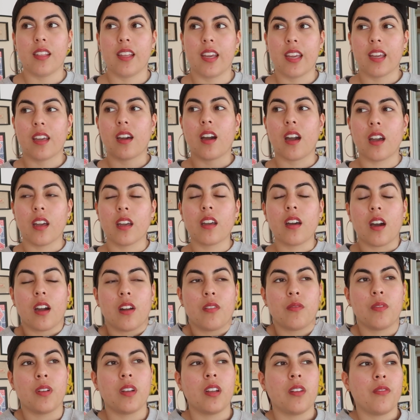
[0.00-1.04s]
Like I
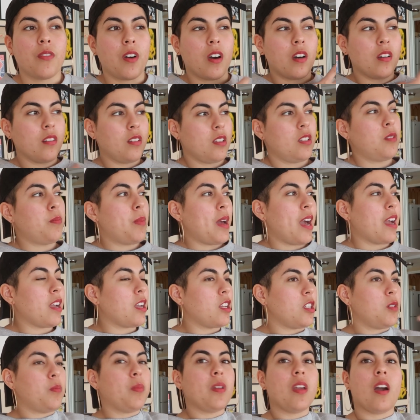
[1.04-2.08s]
got rid of all this
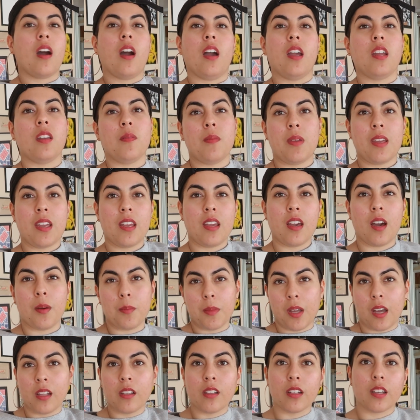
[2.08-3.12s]
baggage behind me.
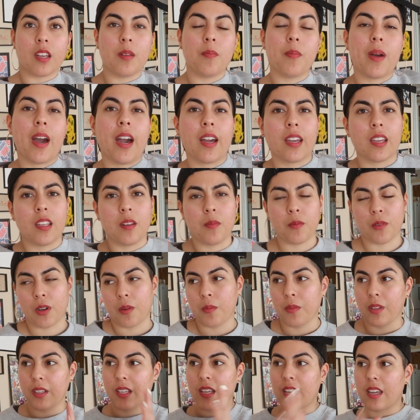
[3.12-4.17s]
I'm not looking back anymore,
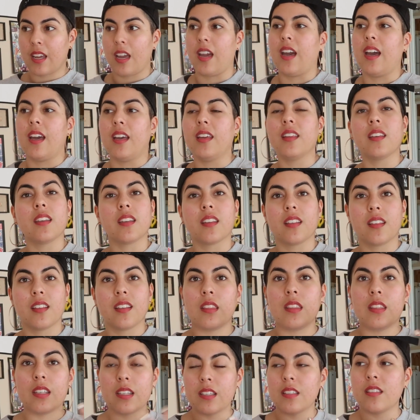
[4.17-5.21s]
I'm looking ahead.
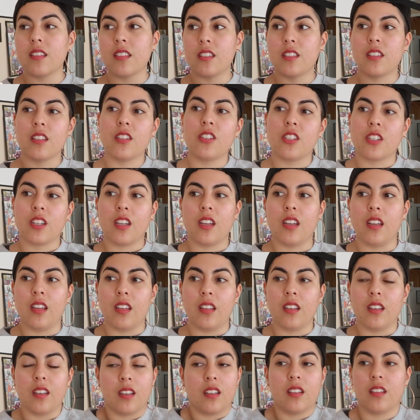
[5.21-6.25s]
This
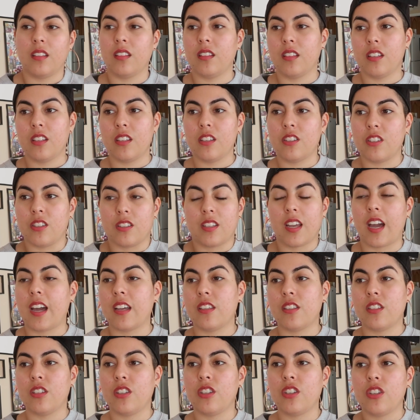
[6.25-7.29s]
decision just
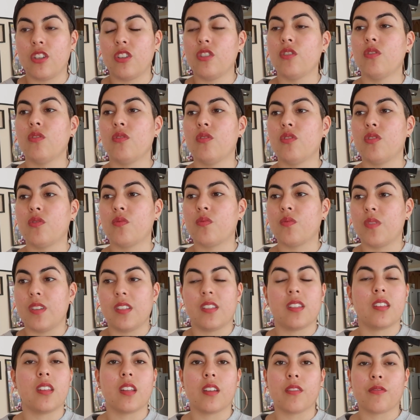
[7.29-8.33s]
has a huge
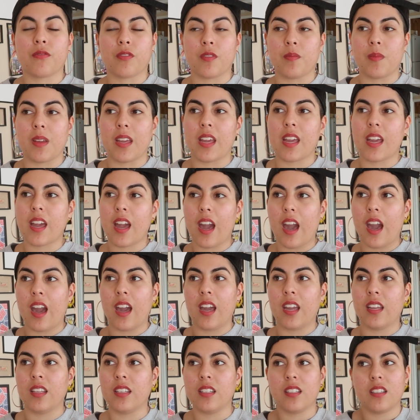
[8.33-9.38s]
reasoning for me,
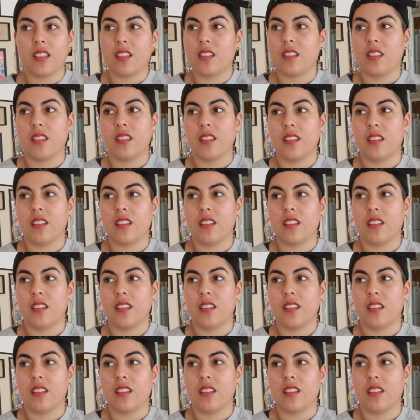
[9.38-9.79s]
and